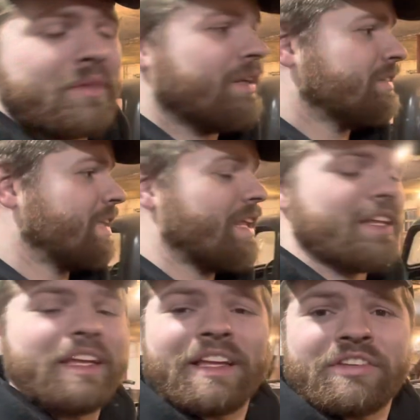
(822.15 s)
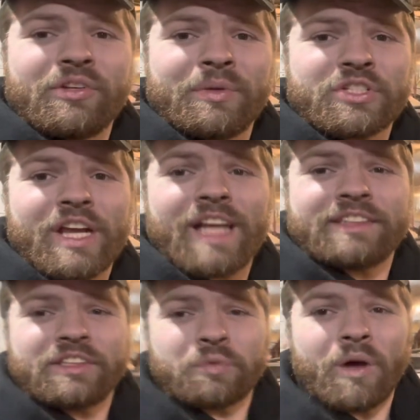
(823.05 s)
say that you can do a
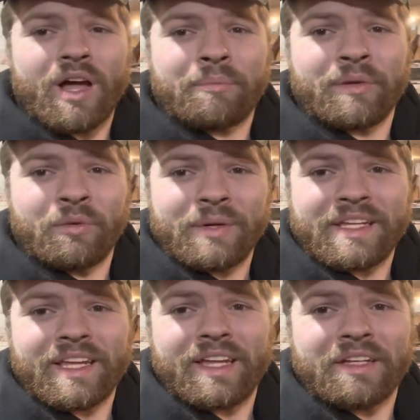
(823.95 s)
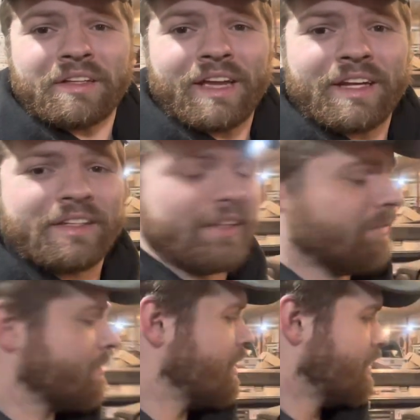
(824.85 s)
chassis swap in a weekend kind of
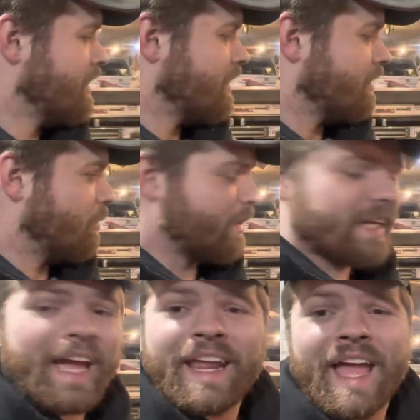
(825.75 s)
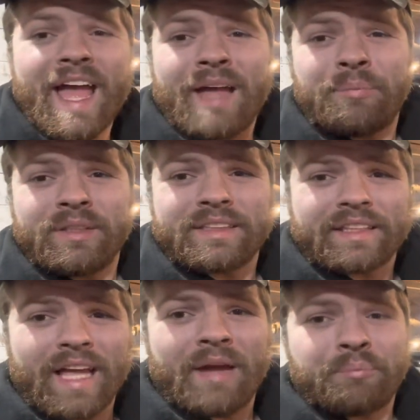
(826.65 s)
deal. What kind of happens
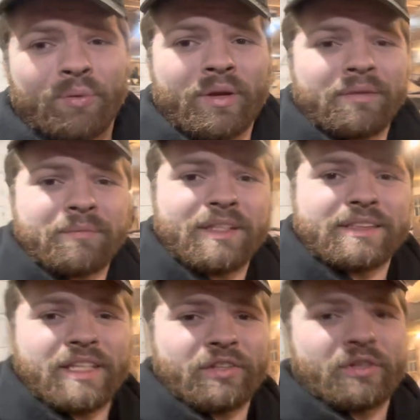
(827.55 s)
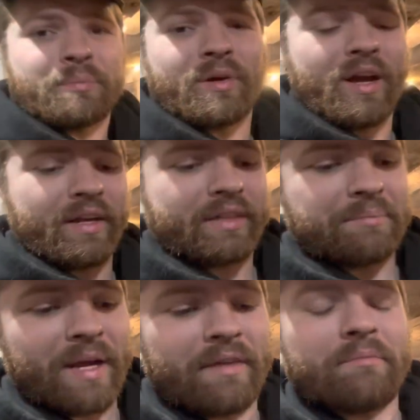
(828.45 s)
at that point is either your
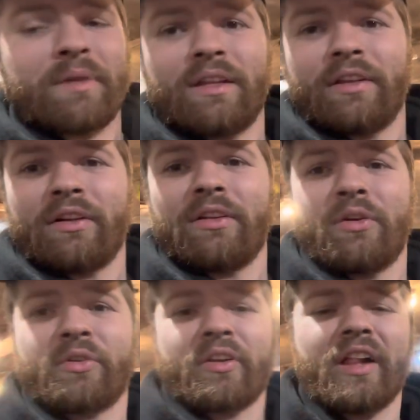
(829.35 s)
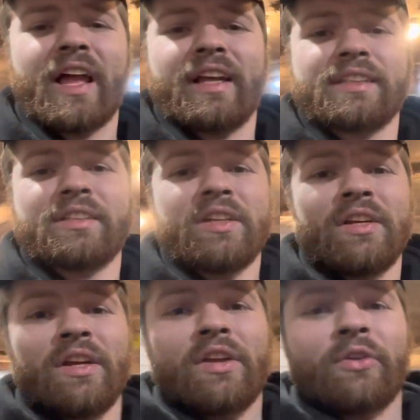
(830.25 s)
product might be a little low class,
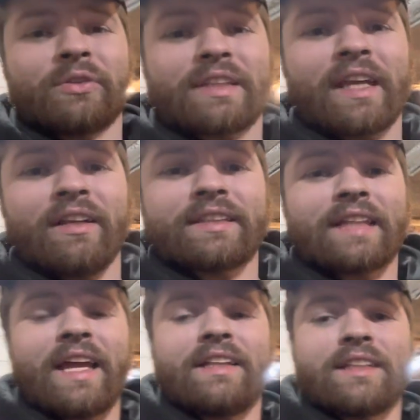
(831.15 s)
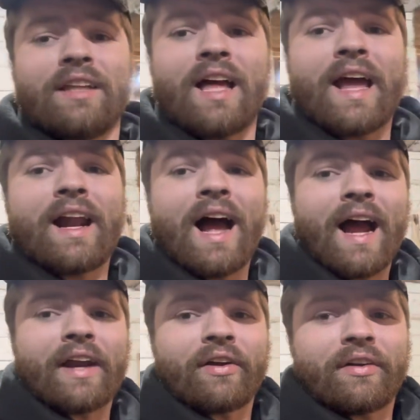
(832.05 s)
your skill set is a lot
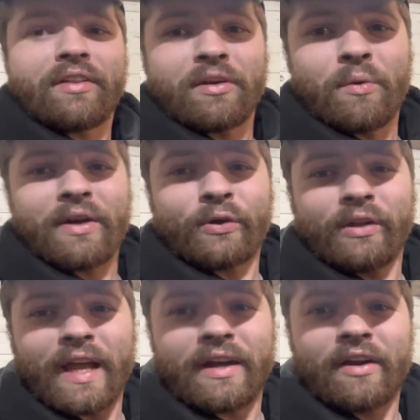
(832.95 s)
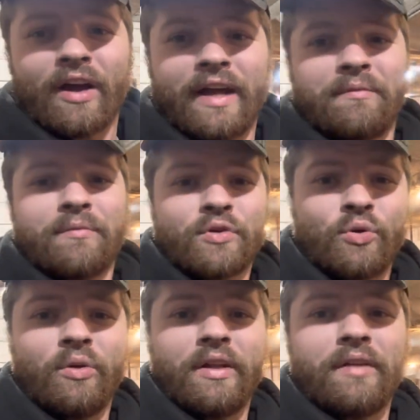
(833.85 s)
higher than what you're letting on,
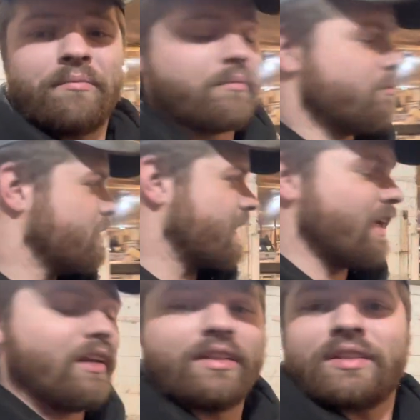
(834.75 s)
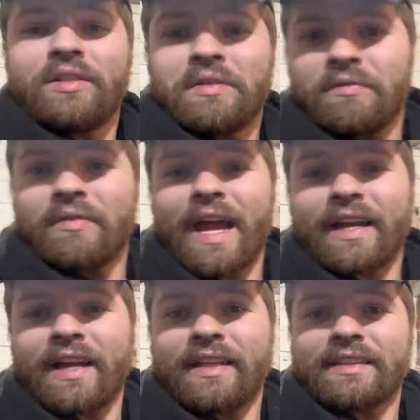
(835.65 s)
tooling, skills, that kind of